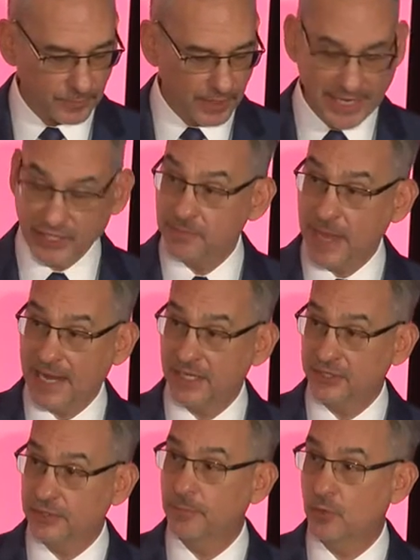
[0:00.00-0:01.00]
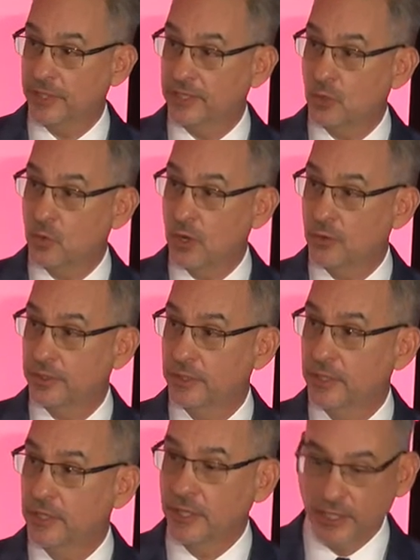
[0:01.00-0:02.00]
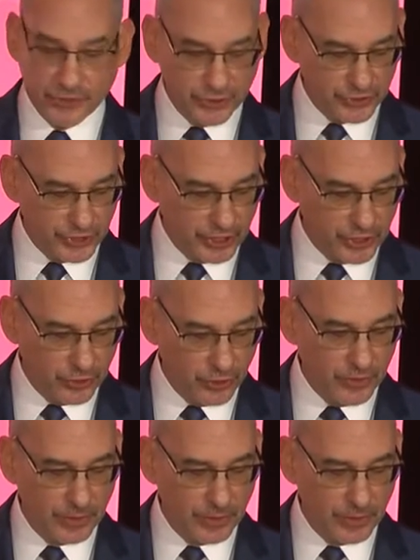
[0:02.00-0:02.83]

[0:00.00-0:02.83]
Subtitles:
As Madison put it, quote, to secure